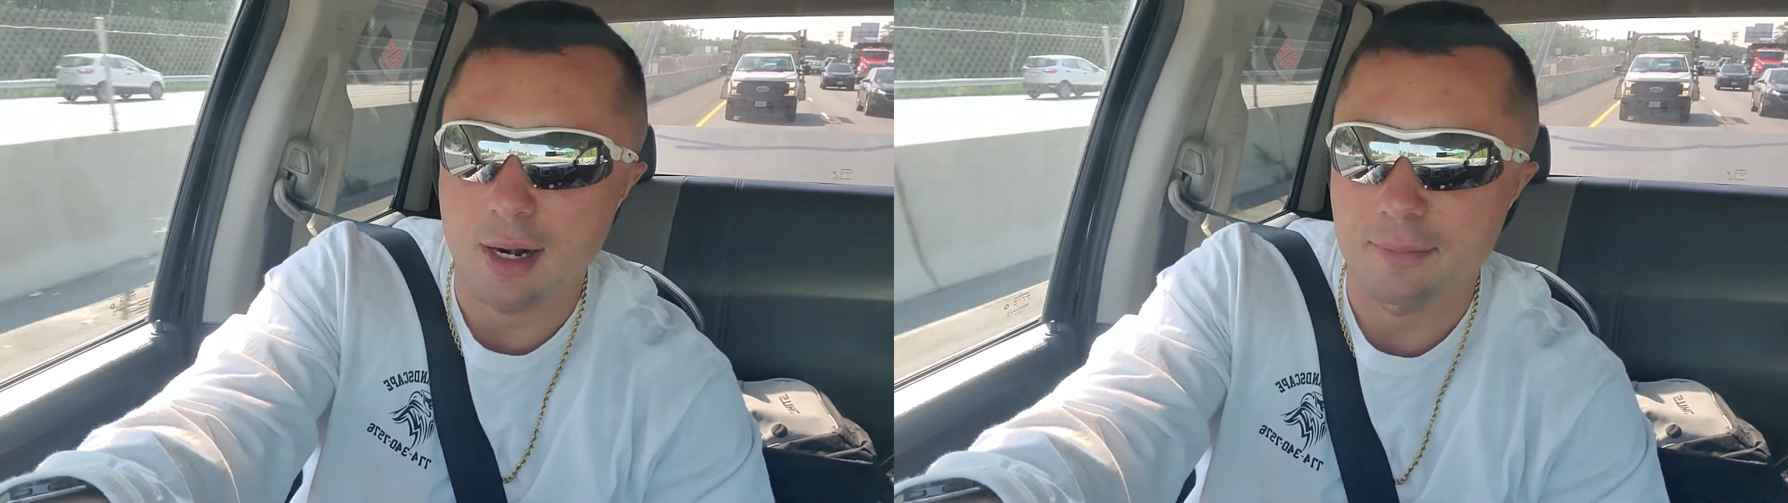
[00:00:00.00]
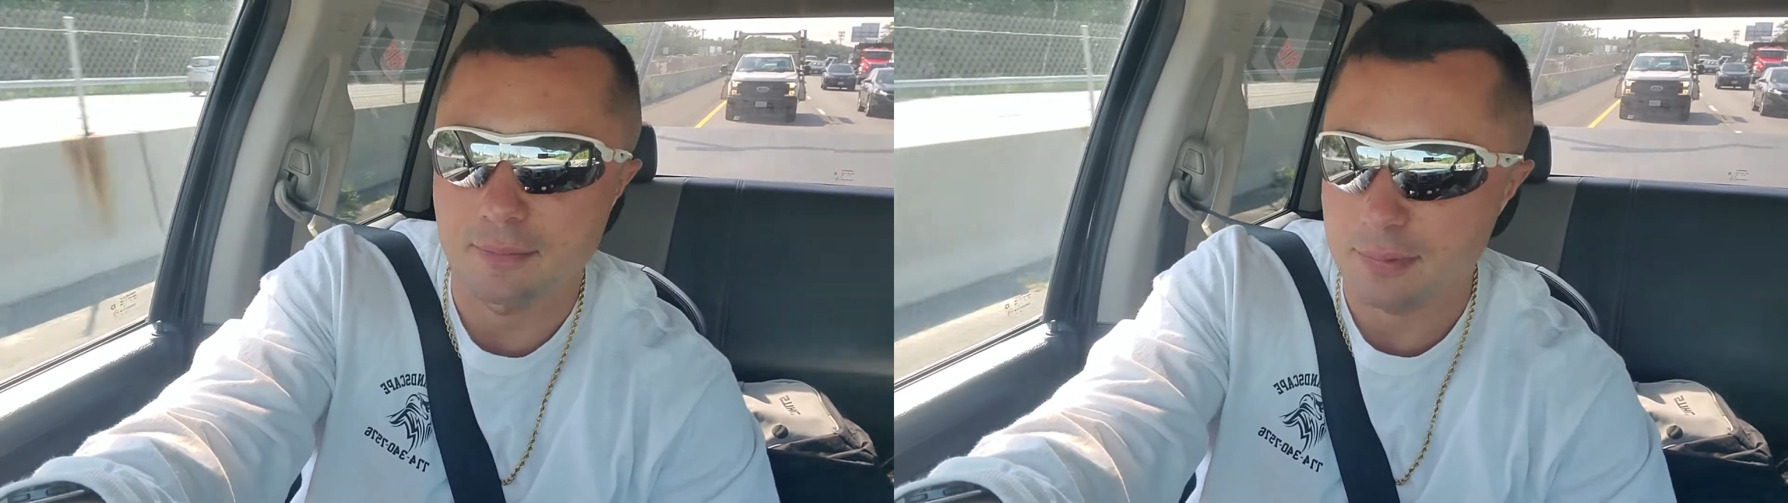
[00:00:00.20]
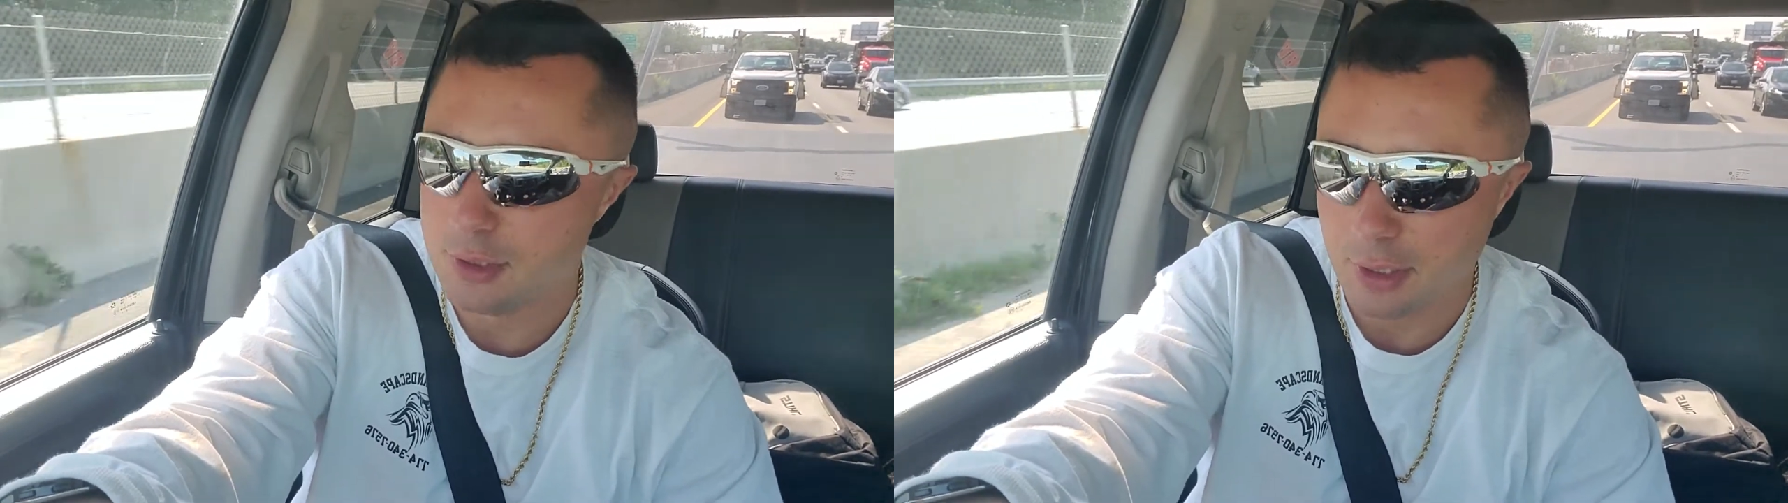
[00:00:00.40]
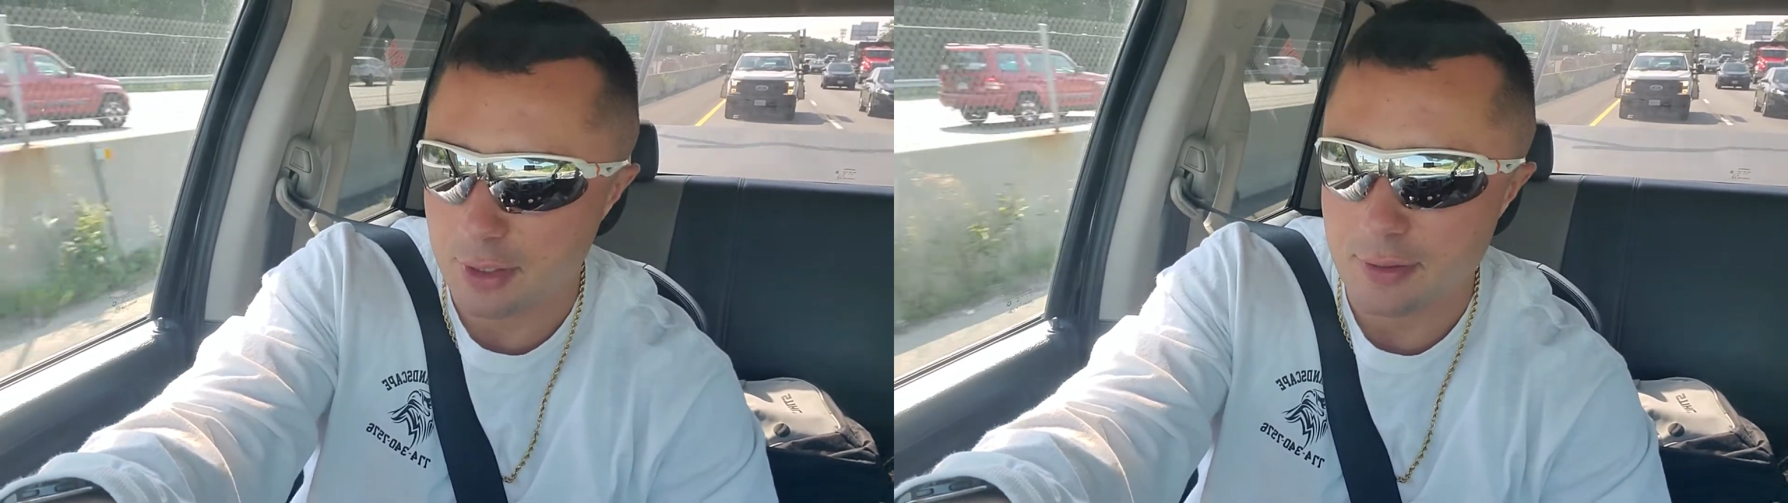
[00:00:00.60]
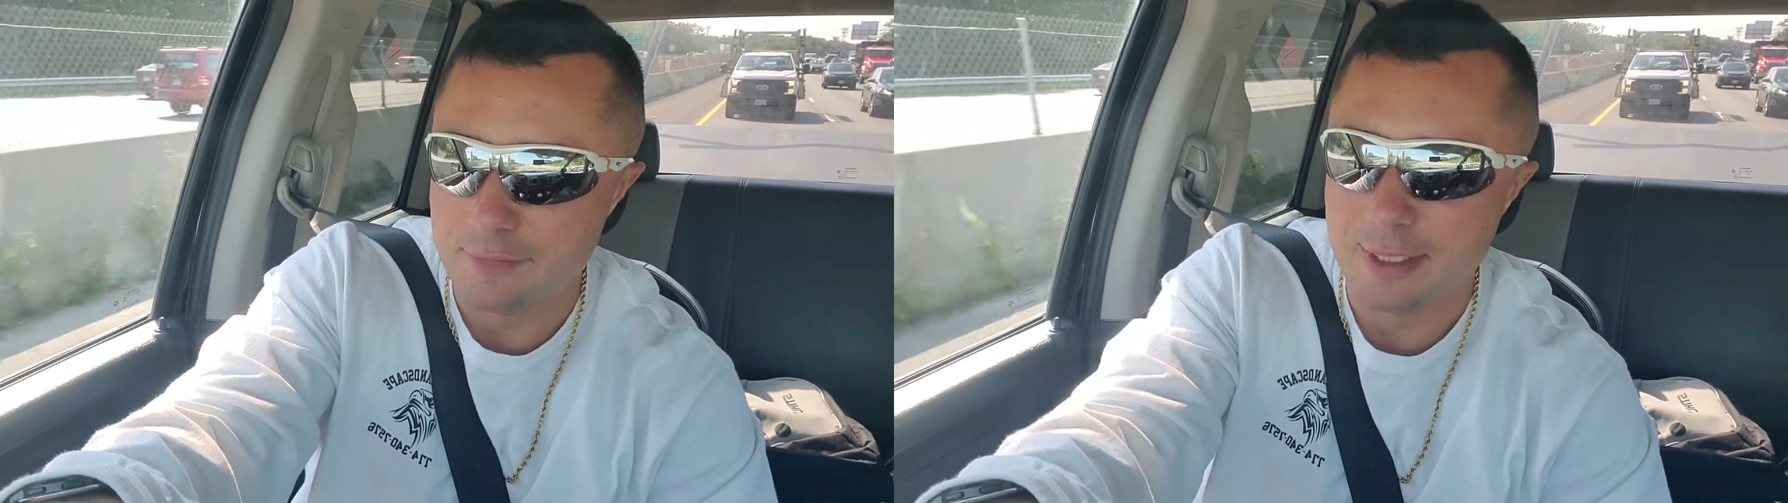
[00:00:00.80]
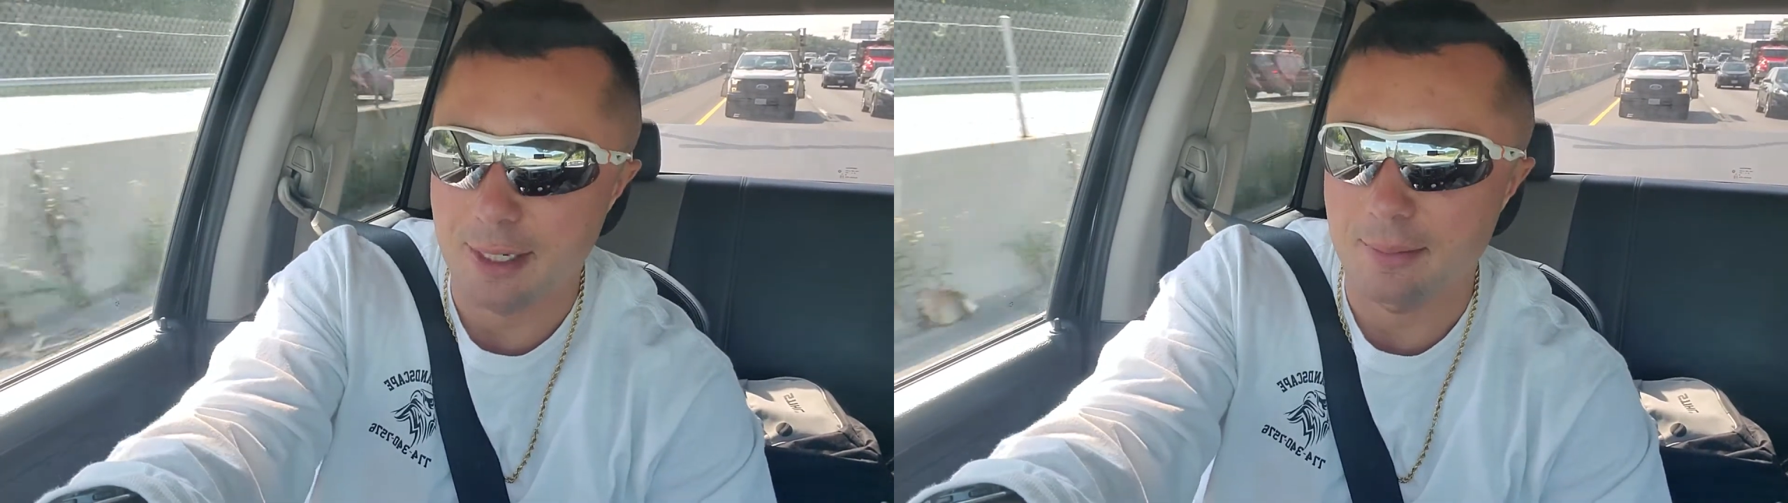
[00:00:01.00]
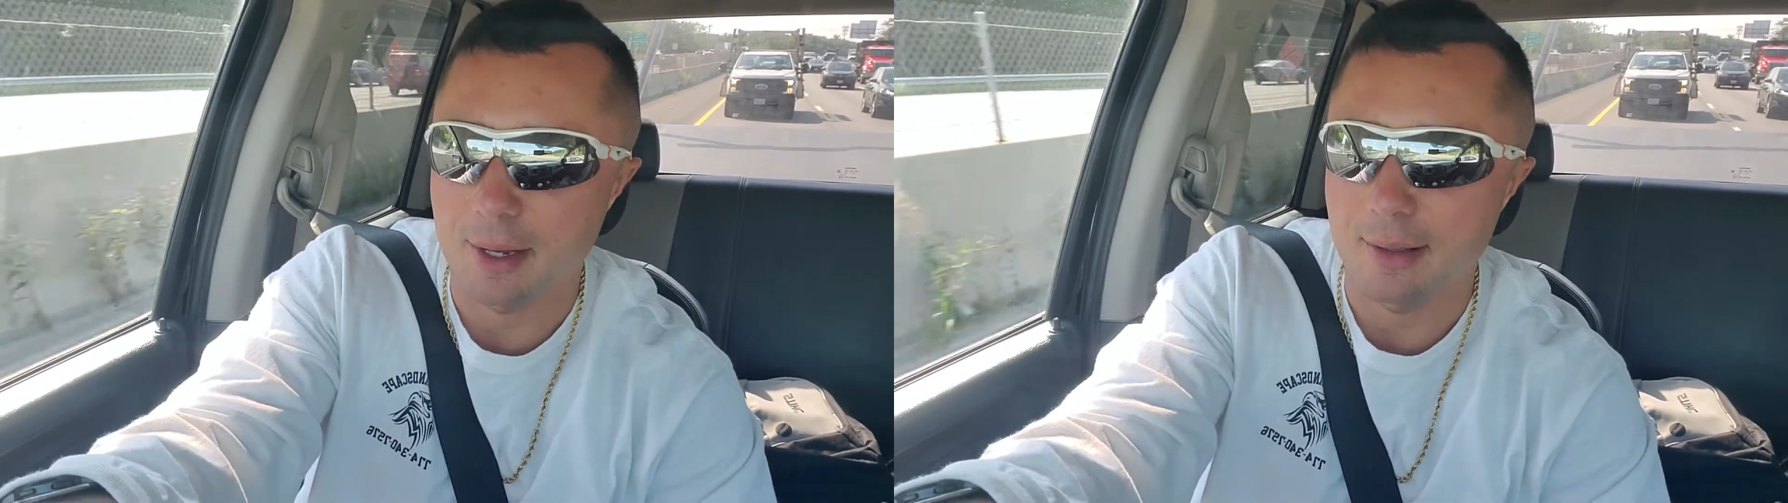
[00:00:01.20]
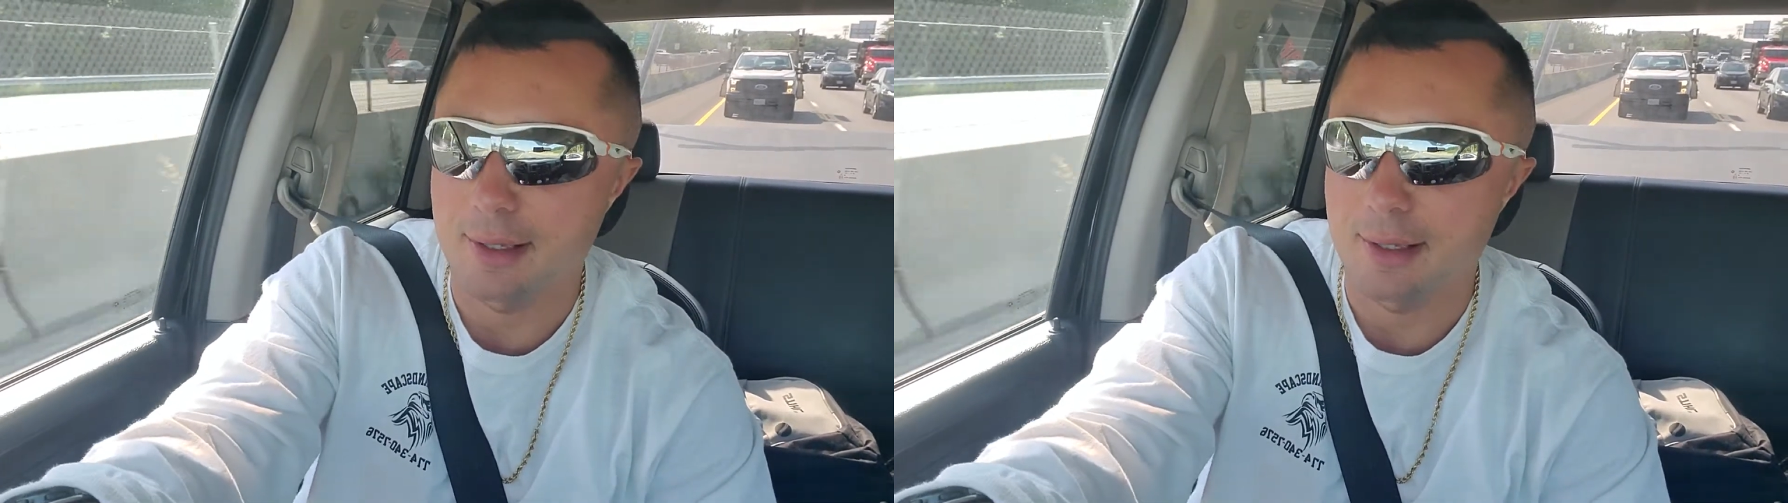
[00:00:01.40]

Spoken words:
I'm sure you've seen him on